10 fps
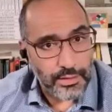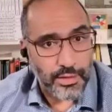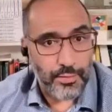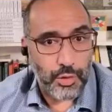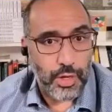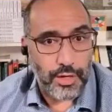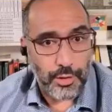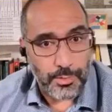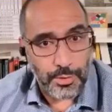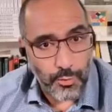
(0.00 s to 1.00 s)
if you're
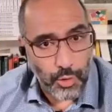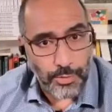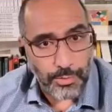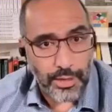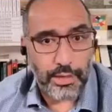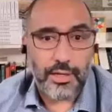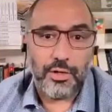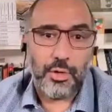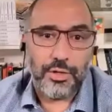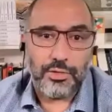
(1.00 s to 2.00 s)
underperforming
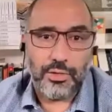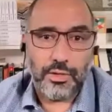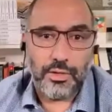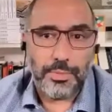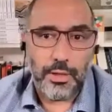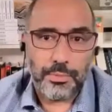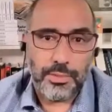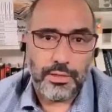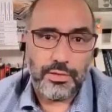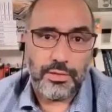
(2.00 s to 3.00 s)
according to the
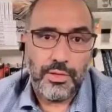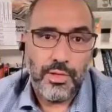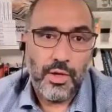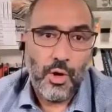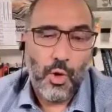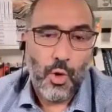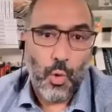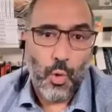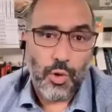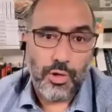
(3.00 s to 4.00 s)
department,
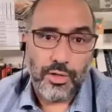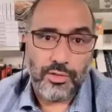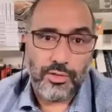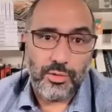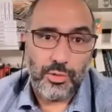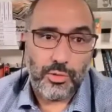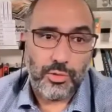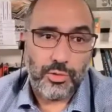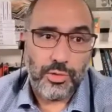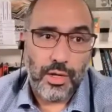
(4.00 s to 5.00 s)
or
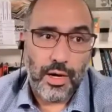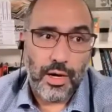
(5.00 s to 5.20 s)
to